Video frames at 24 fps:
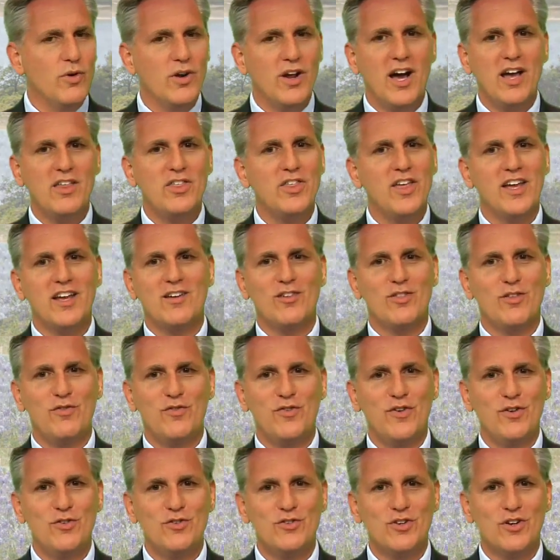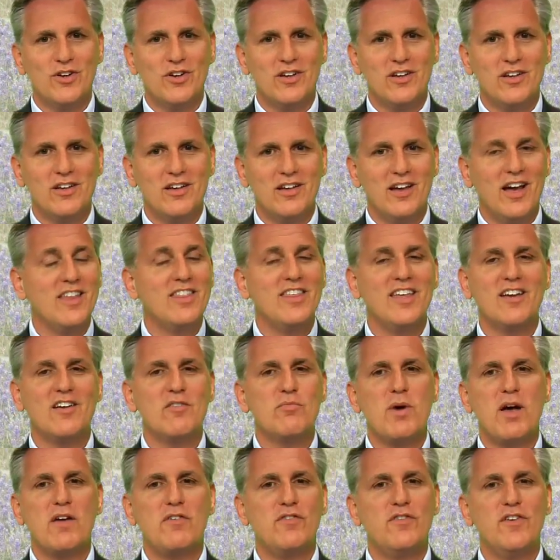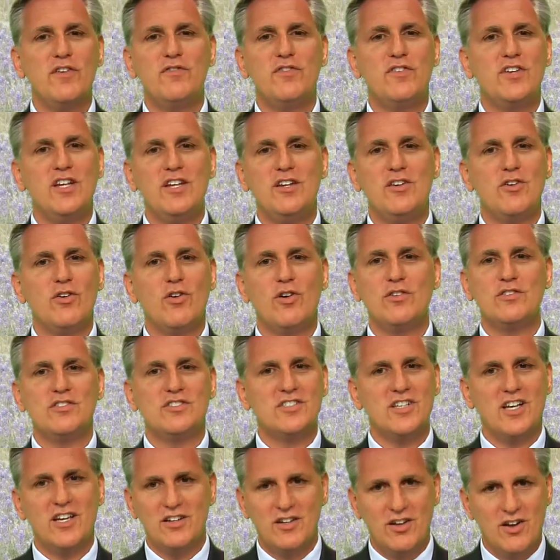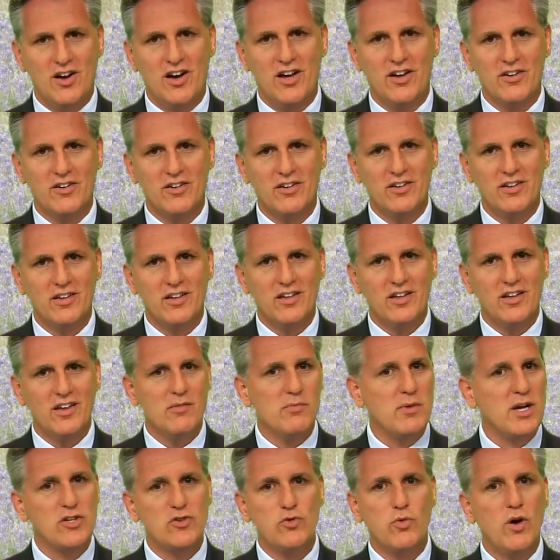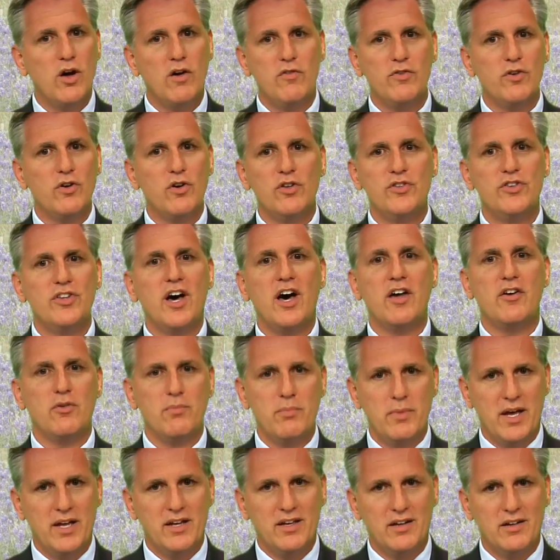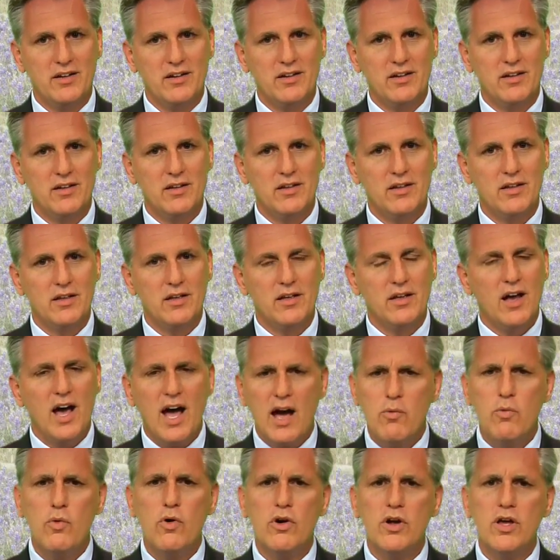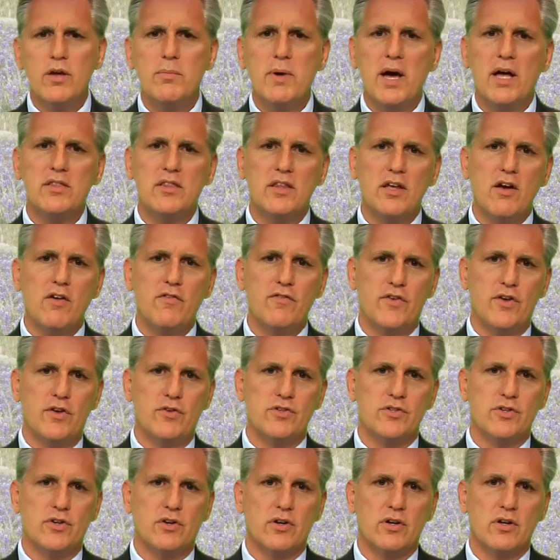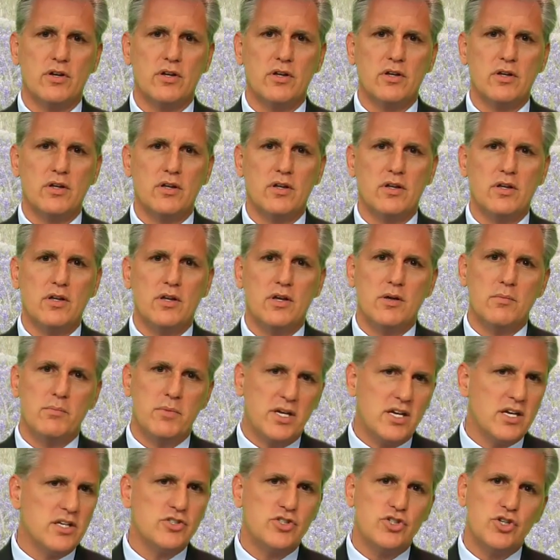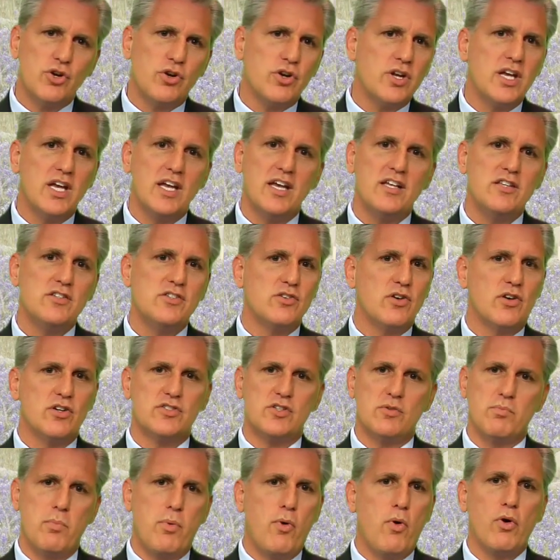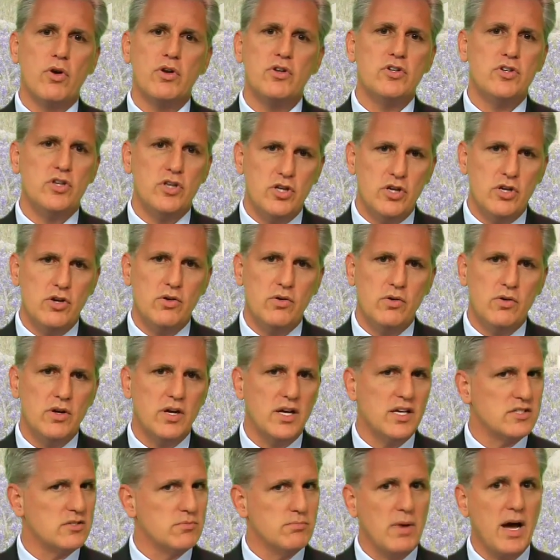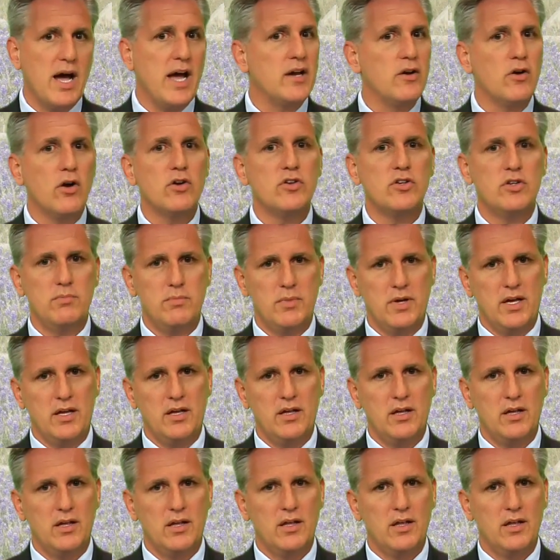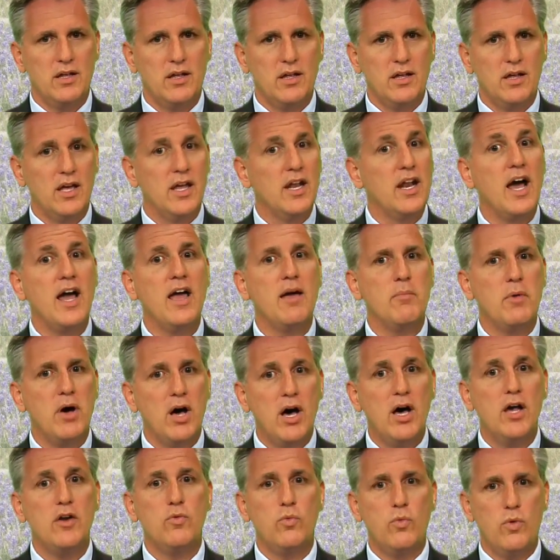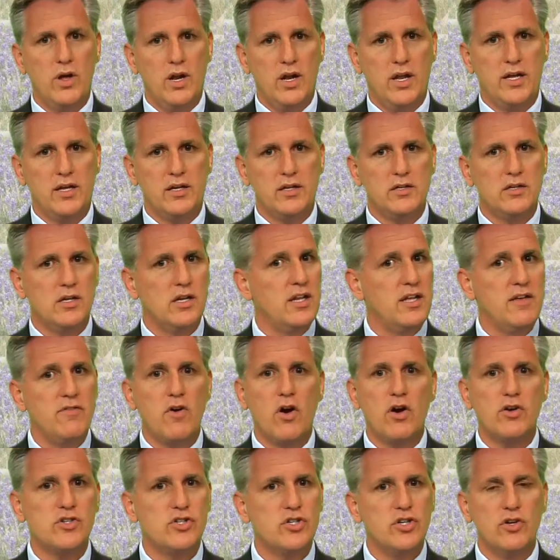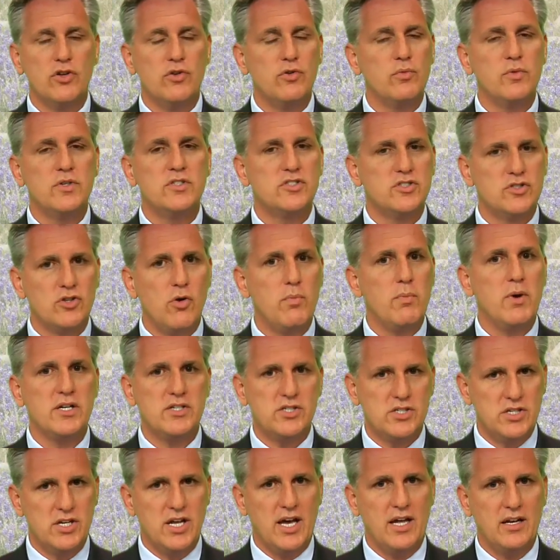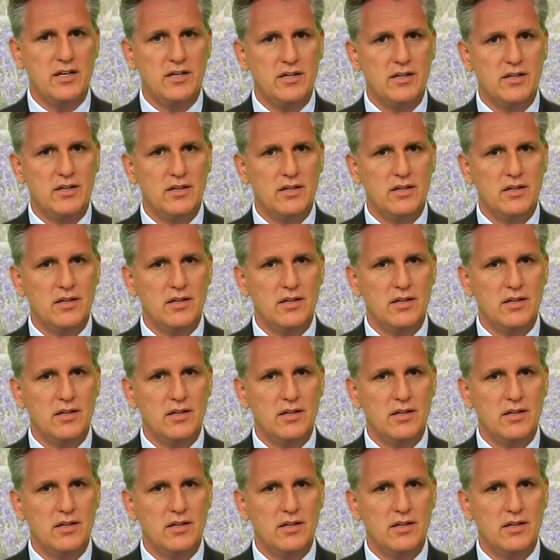When I think of the future, I think of my 15 year old son, Connor, and my 12 year old daughter, Megan. I worry about their future because your kids are as important to you as mine are to me, and I am unwilling to leave our children with so much debt.